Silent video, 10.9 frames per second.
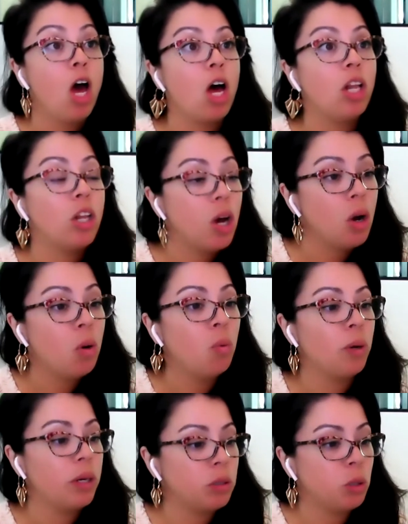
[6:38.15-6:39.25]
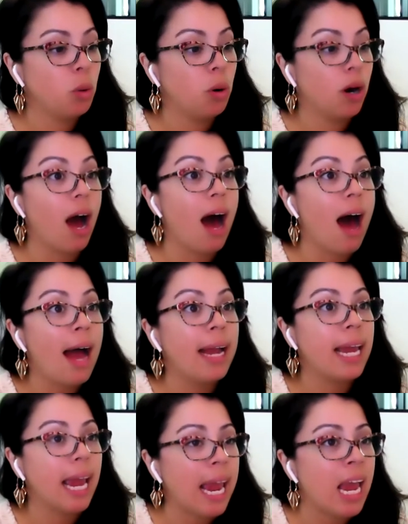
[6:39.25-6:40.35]
Hello, realtor. I
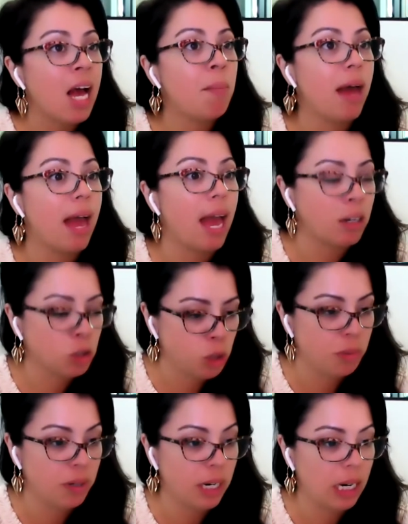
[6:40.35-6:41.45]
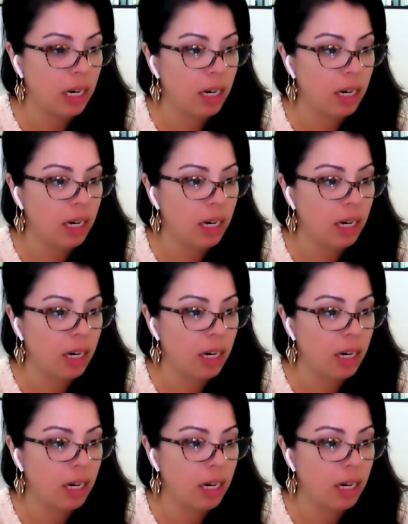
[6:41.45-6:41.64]
am entering.